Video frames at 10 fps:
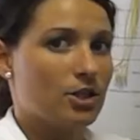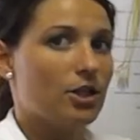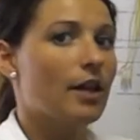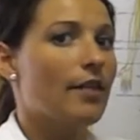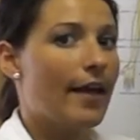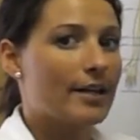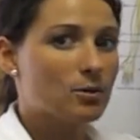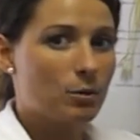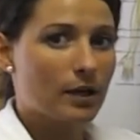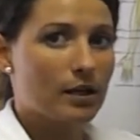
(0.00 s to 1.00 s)
should, and
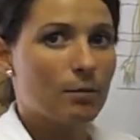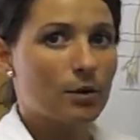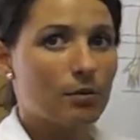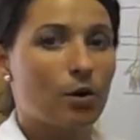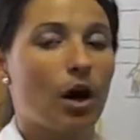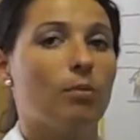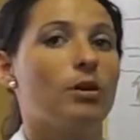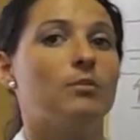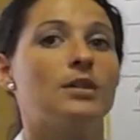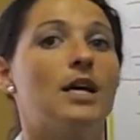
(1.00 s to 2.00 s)
that's when we end up with
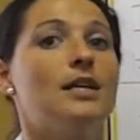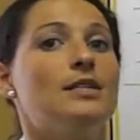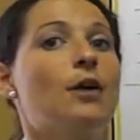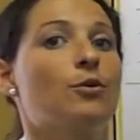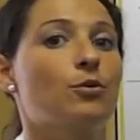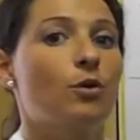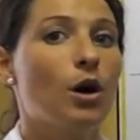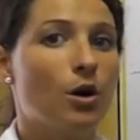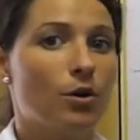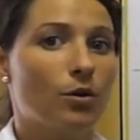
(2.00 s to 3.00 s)
problems down the
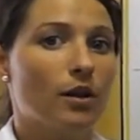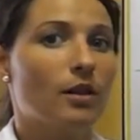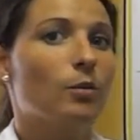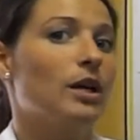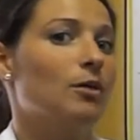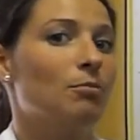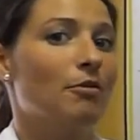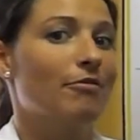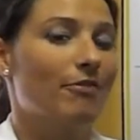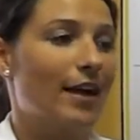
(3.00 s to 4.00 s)
road that we can
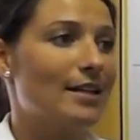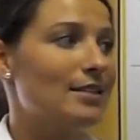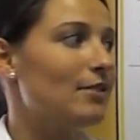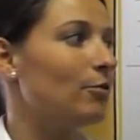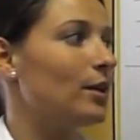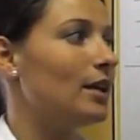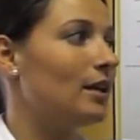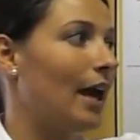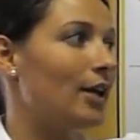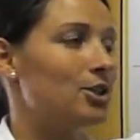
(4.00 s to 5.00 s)
prevent if we
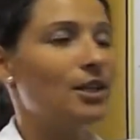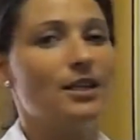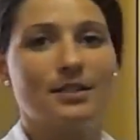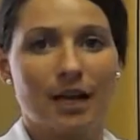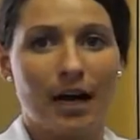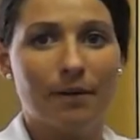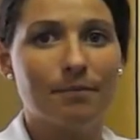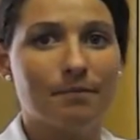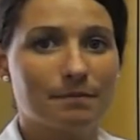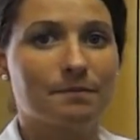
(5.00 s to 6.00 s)
catch it in time.